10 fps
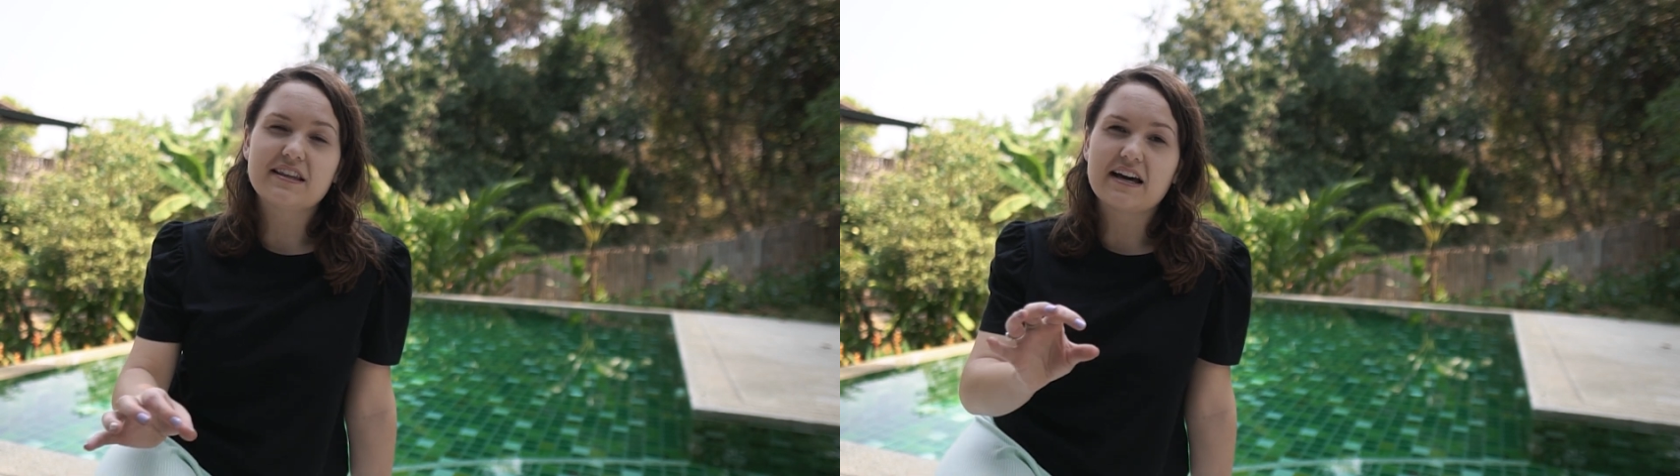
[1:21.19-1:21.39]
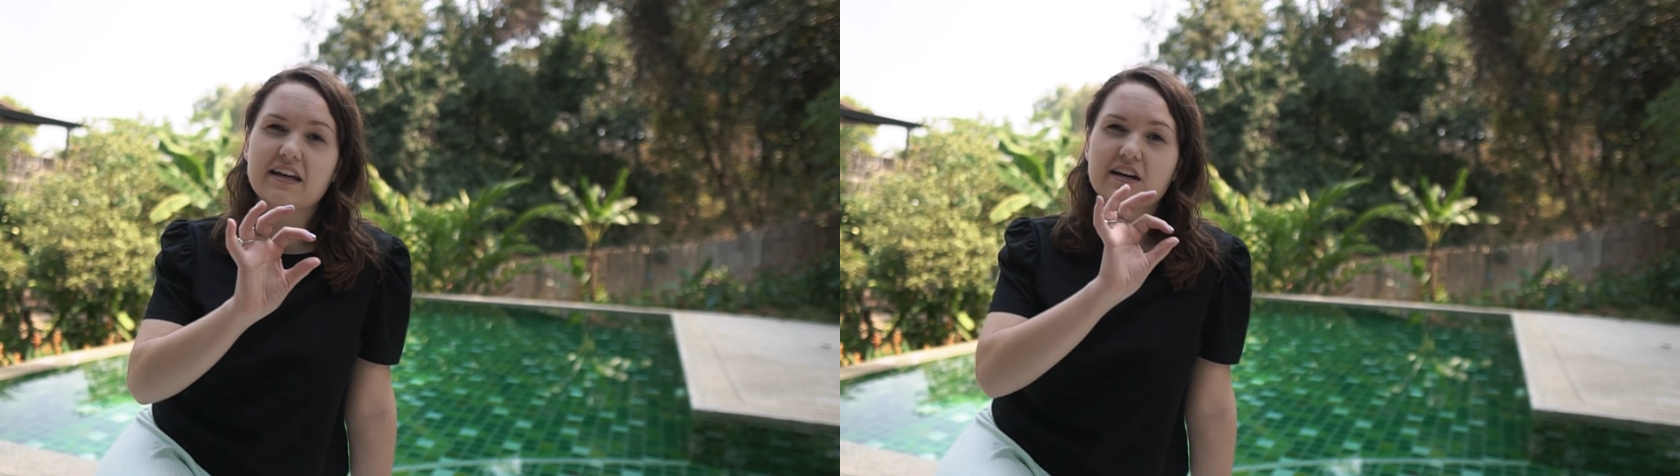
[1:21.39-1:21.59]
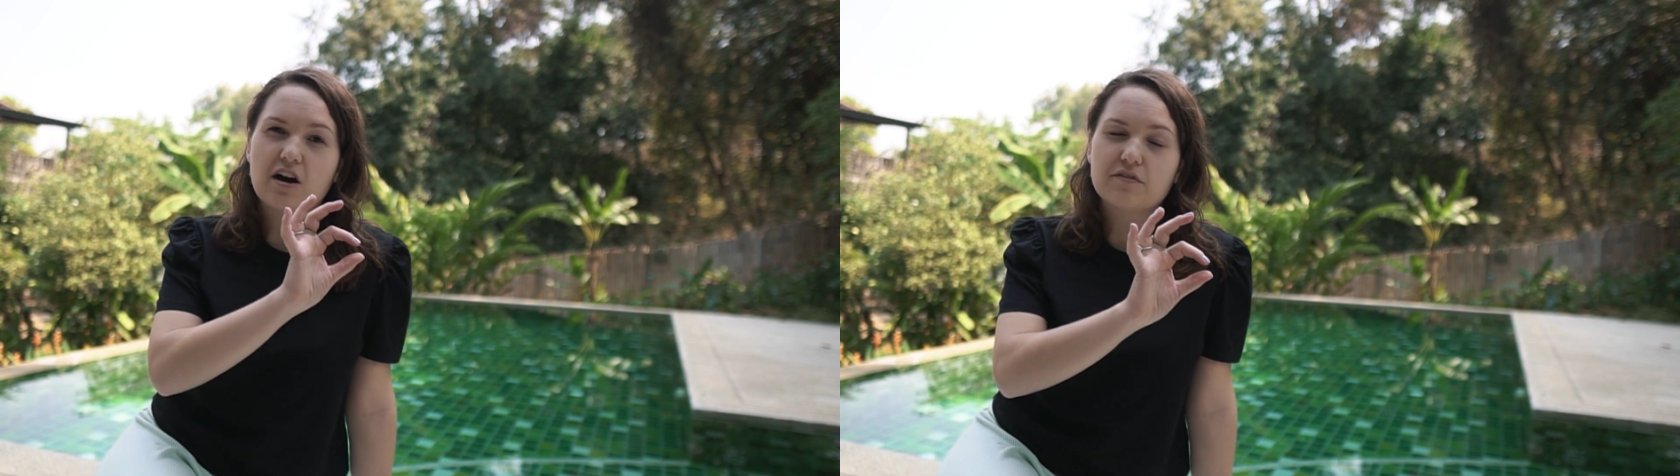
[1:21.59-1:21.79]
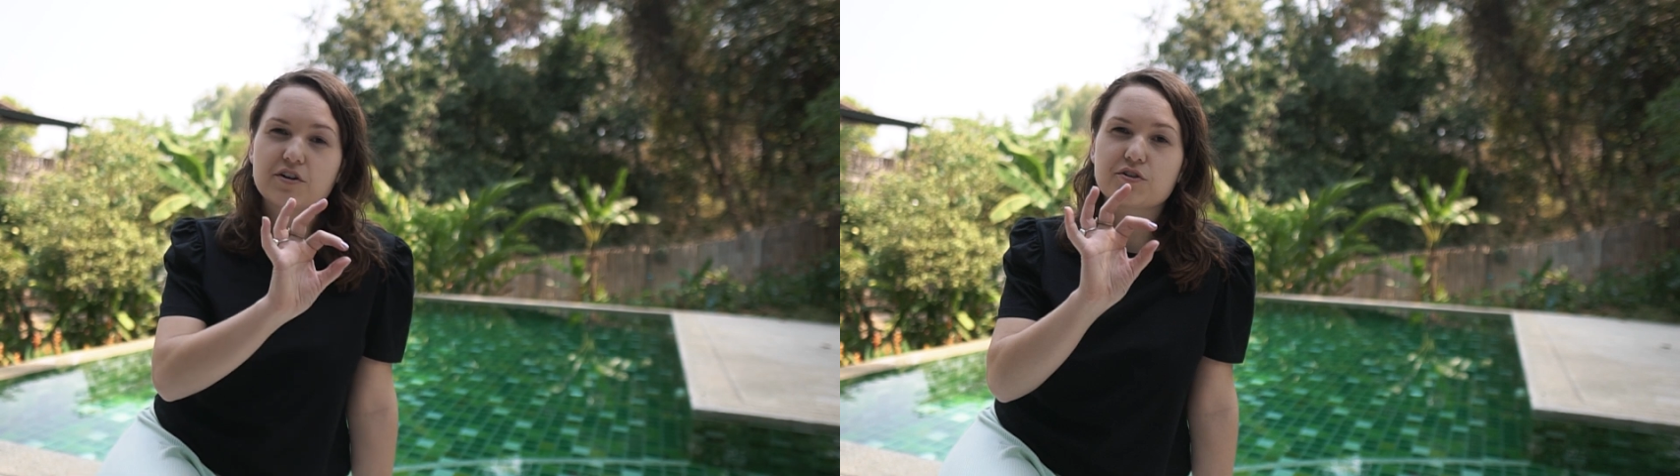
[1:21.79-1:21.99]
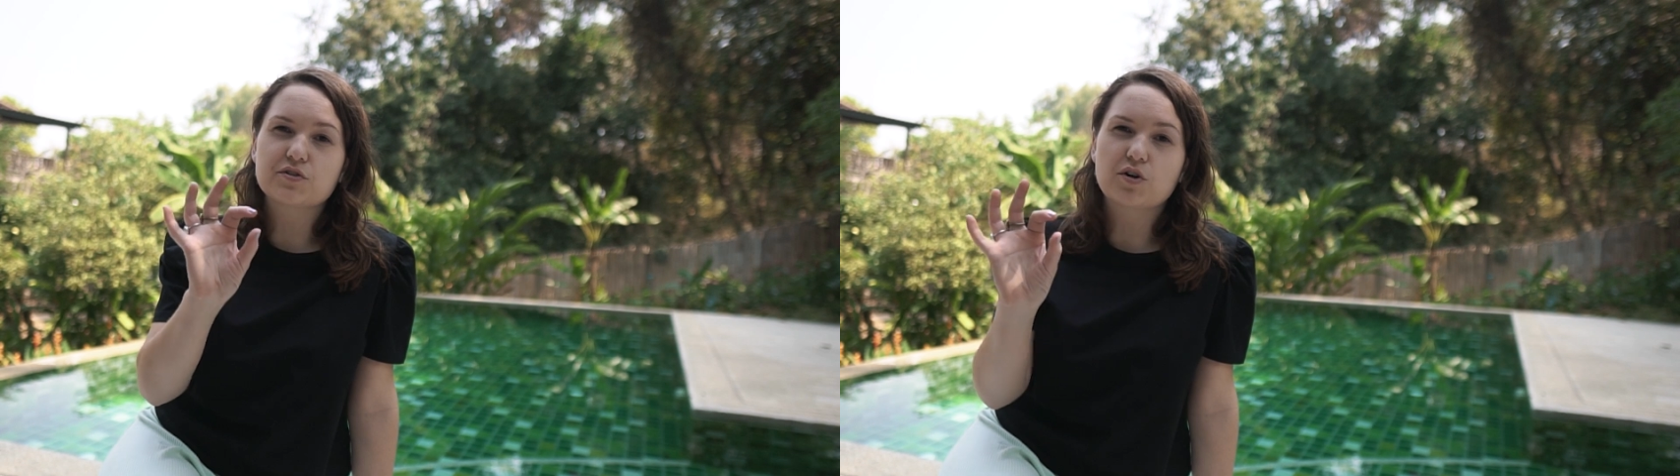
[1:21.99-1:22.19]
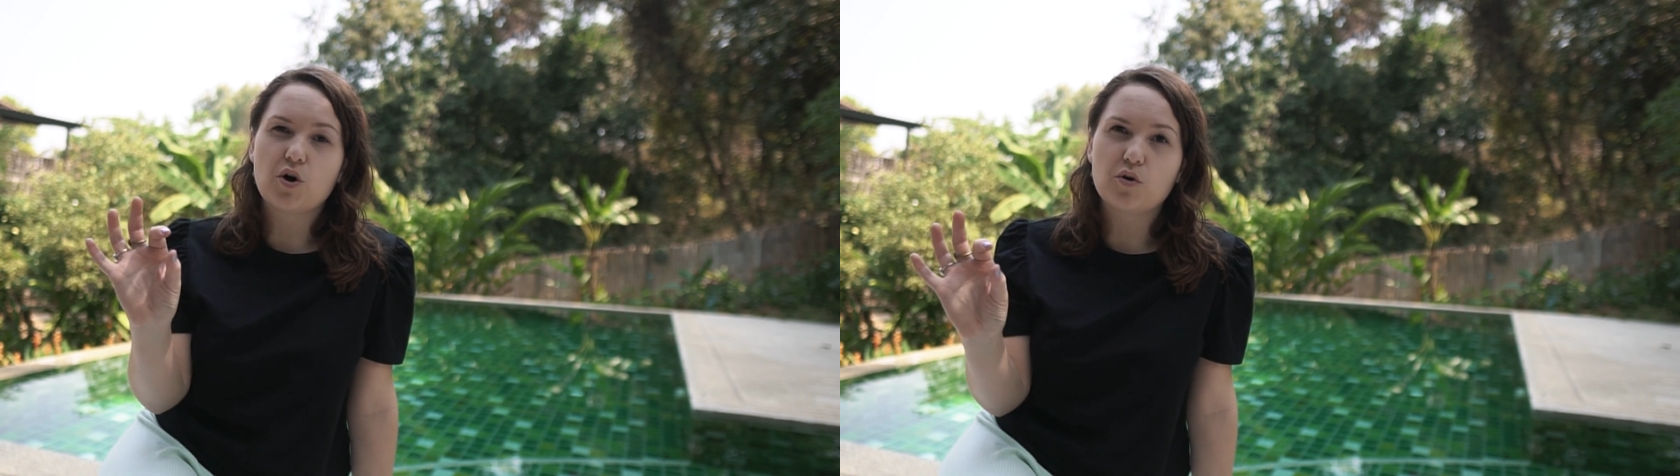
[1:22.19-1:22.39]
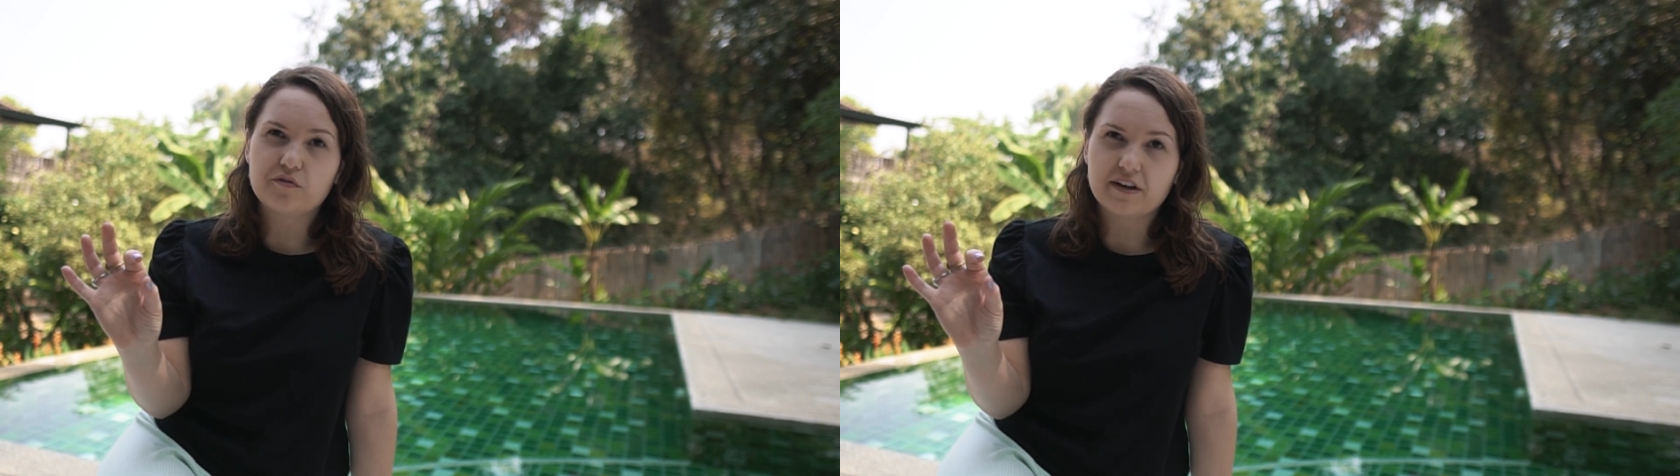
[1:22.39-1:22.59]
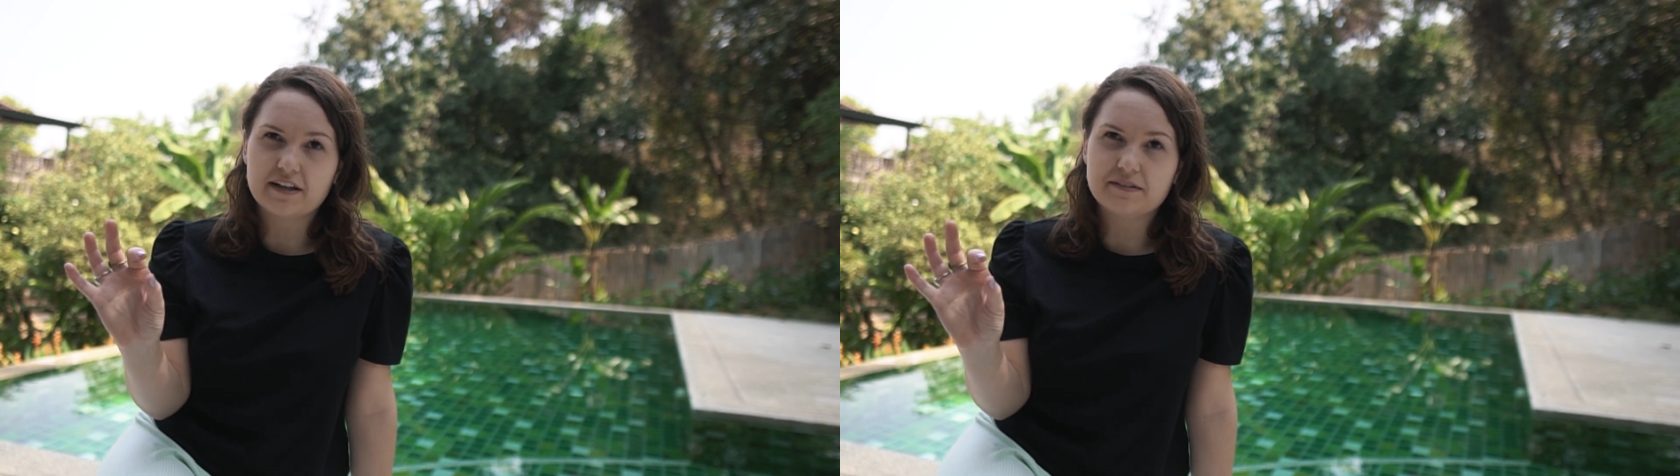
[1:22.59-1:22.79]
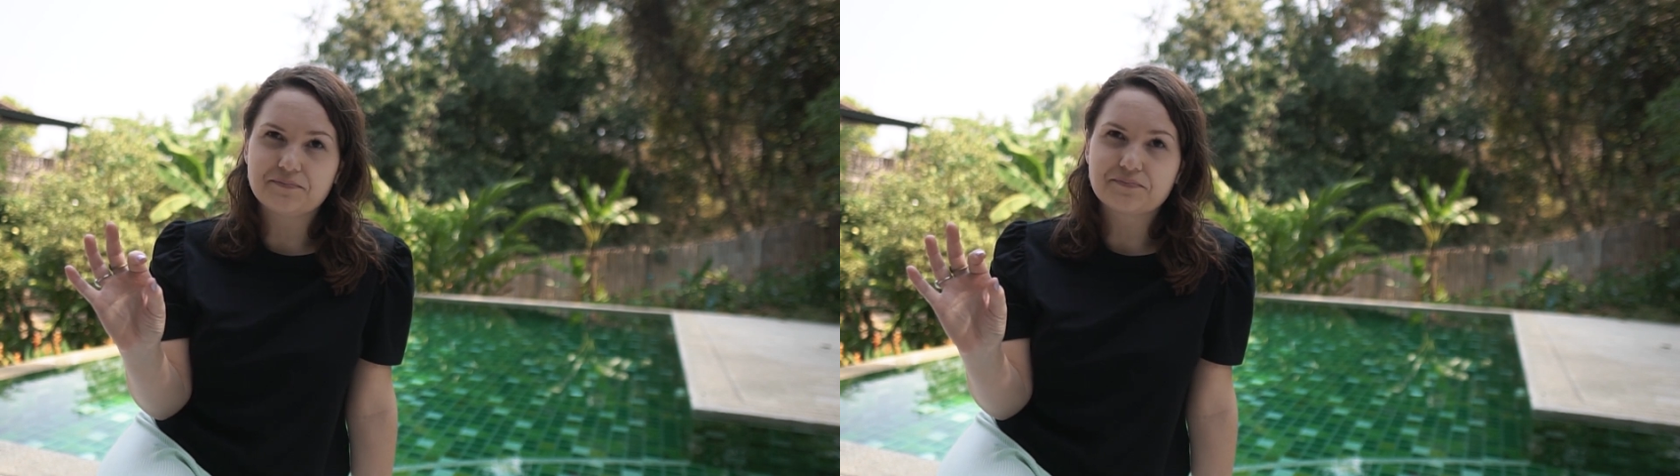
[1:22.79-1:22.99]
that it covers COVID.